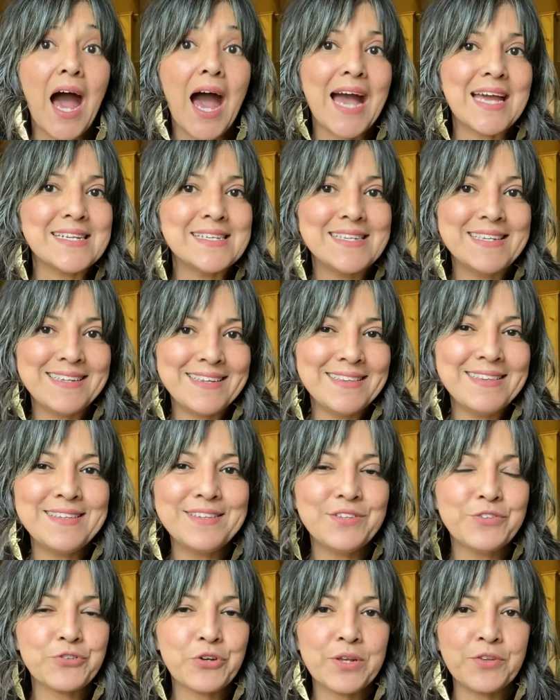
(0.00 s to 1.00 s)
I did
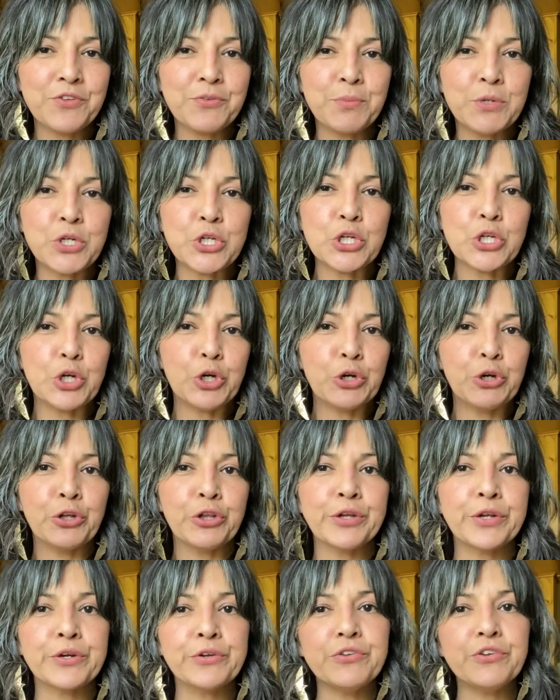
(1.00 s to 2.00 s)
this transmission
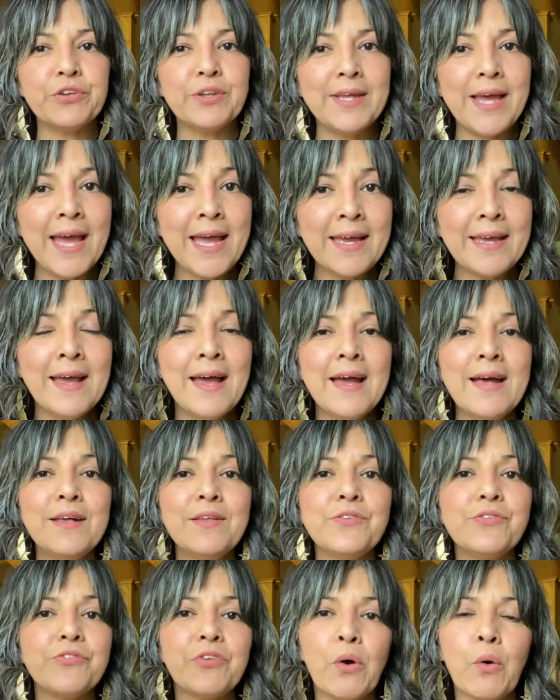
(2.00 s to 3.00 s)
earlier today,
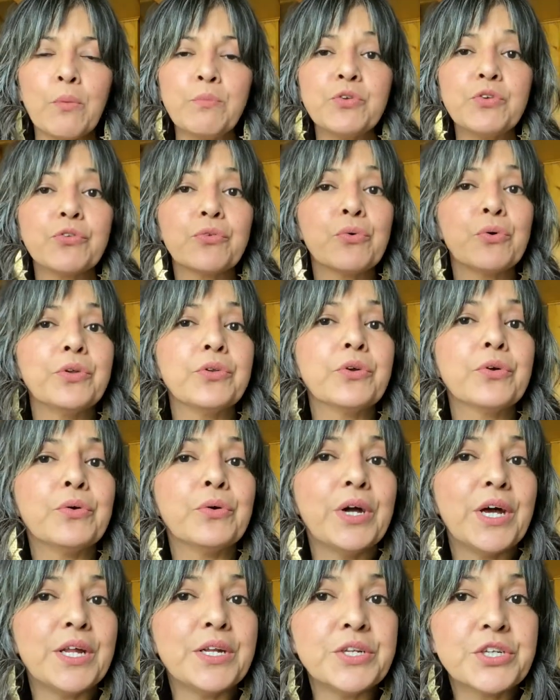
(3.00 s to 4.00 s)
so I'm just going to go
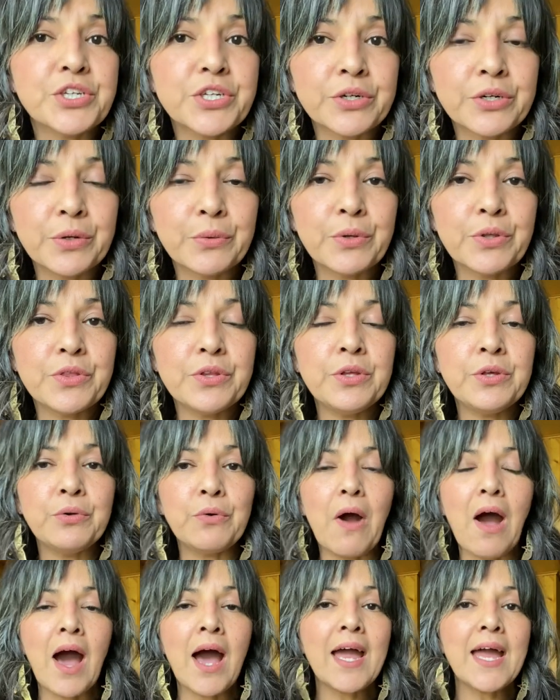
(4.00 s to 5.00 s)
ahead and share it with
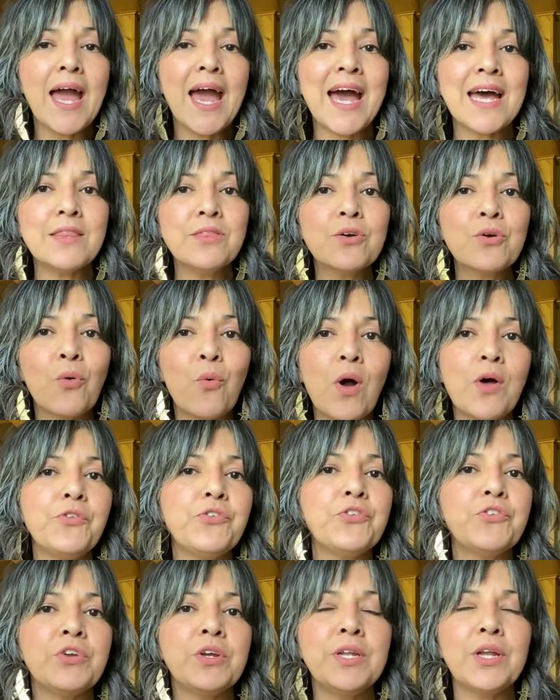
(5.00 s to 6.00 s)
you. I had the
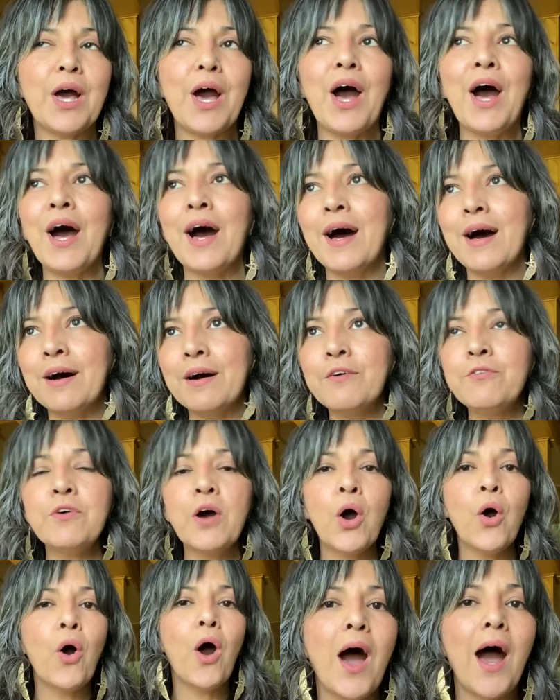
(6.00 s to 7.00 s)
question of
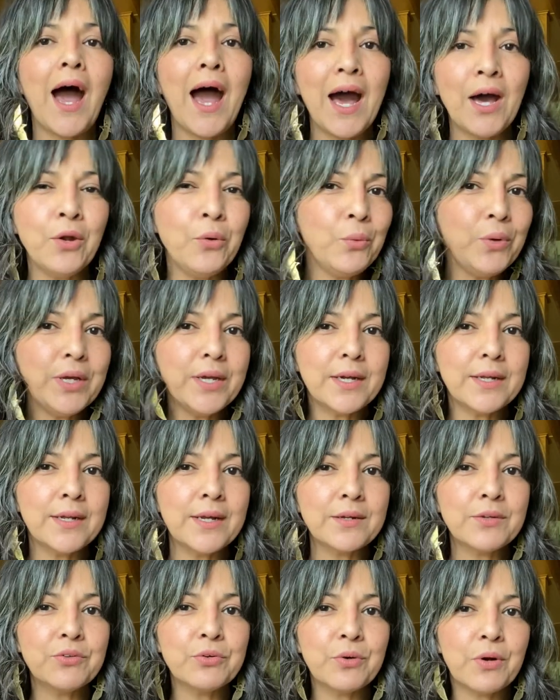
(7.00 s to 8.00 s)
how do we
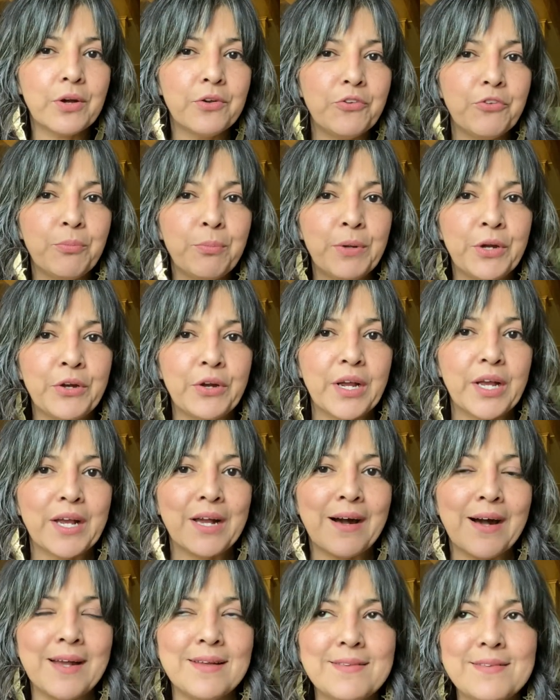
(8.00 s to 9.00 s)
connect to our spirit
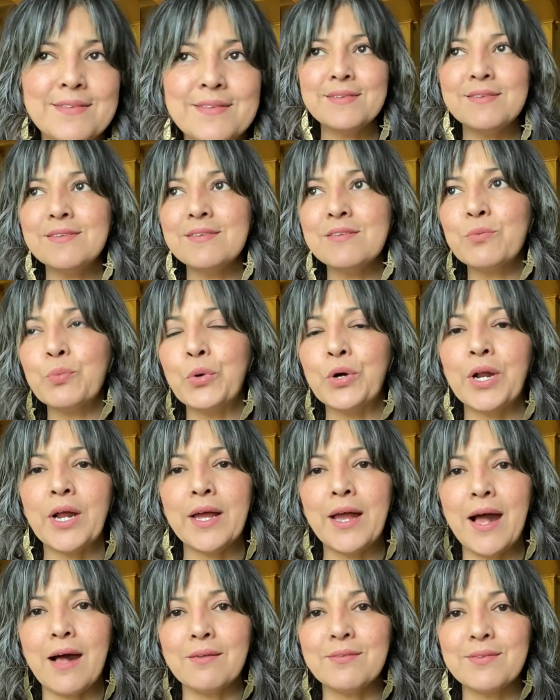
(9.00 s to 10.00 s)
guides? This is what I
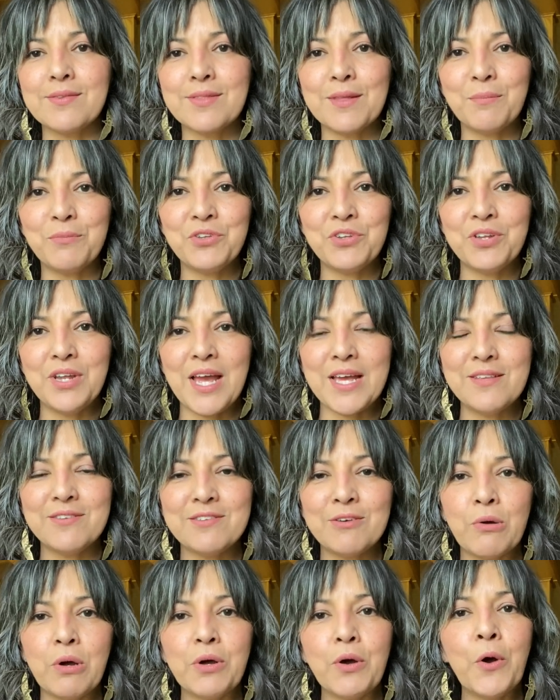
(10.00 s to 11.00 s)
asked them today.
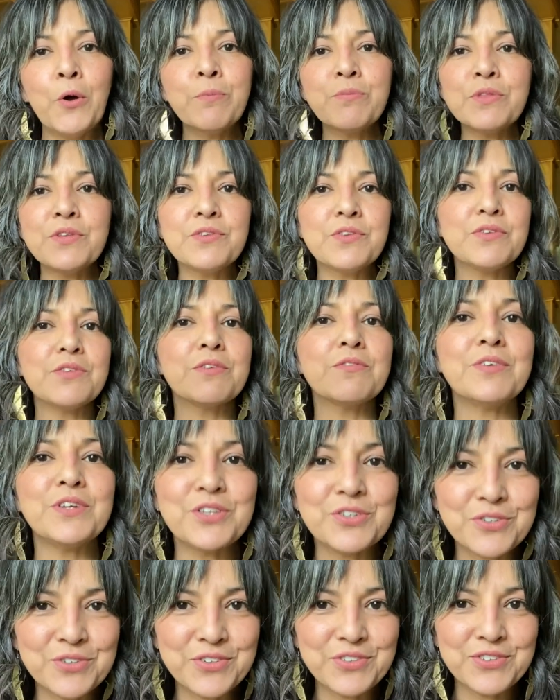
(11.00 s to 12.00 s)
So I hope this is of
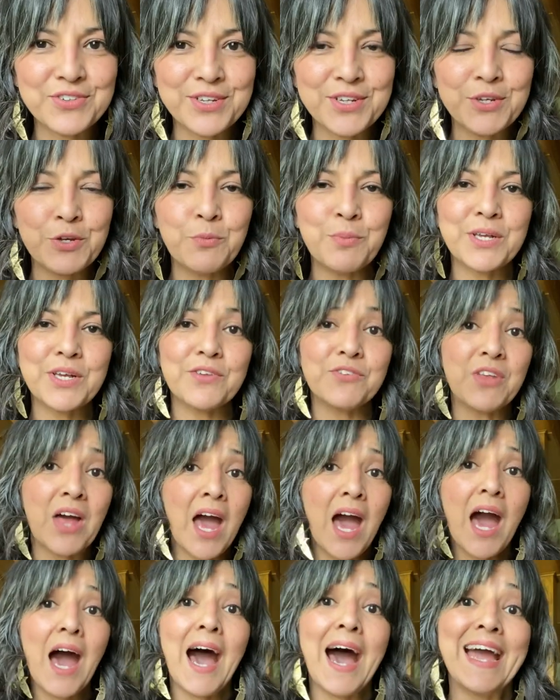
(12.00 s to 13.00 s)
interest to you because
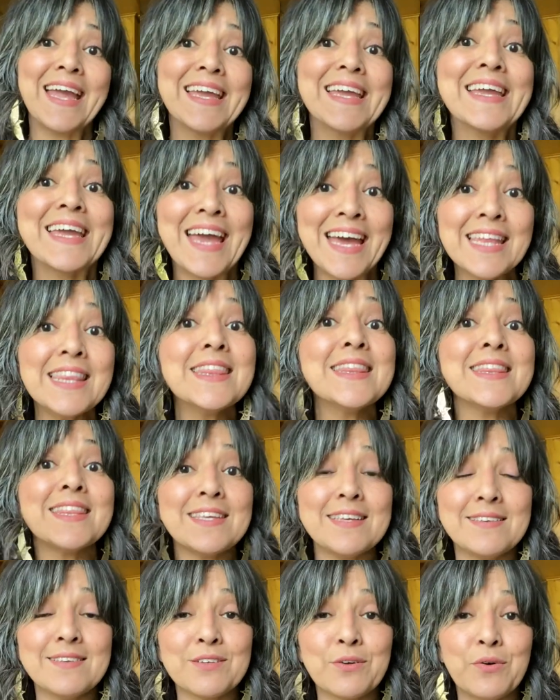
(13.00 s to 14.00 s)
I get
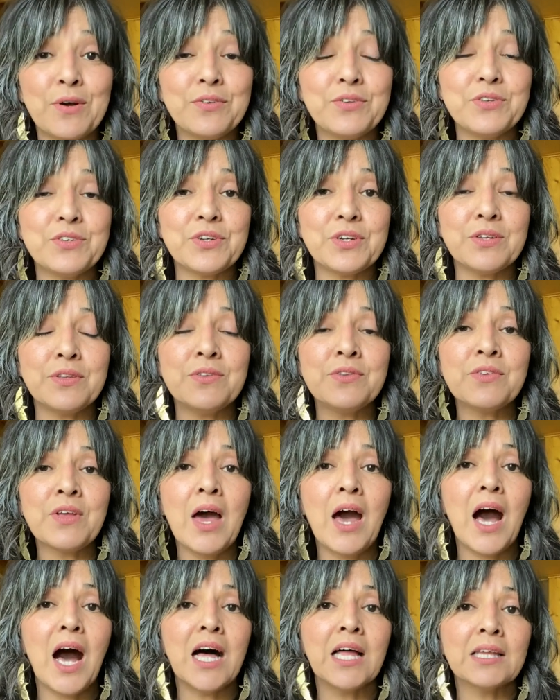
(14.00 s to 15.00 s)
these questions
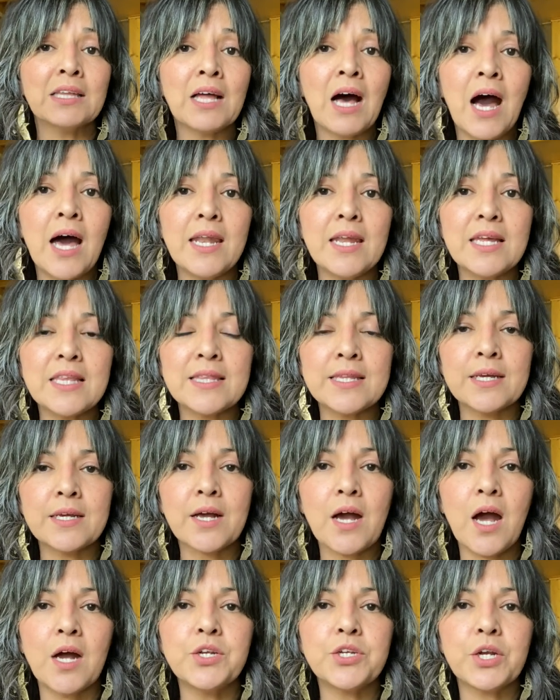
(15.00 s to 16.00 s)
a lot in the
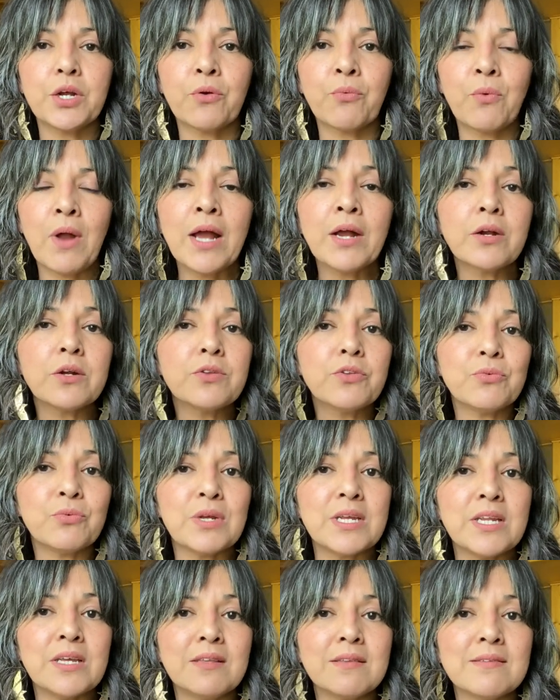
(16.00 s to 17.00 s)
Akashic Records
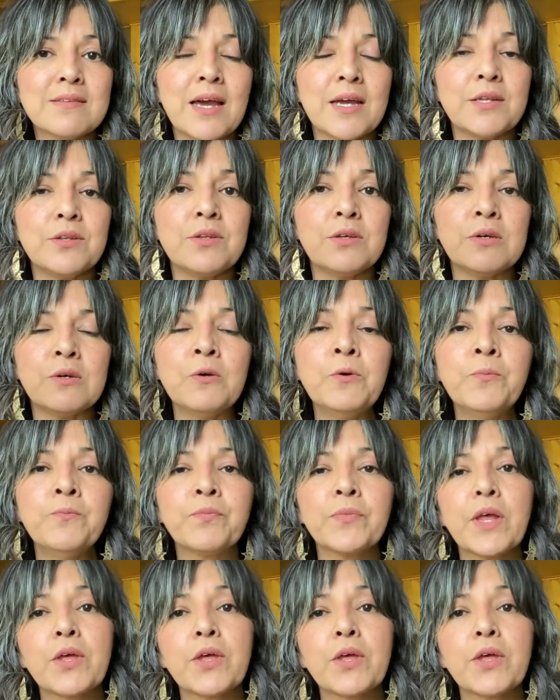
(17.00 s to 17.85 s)
readings I do.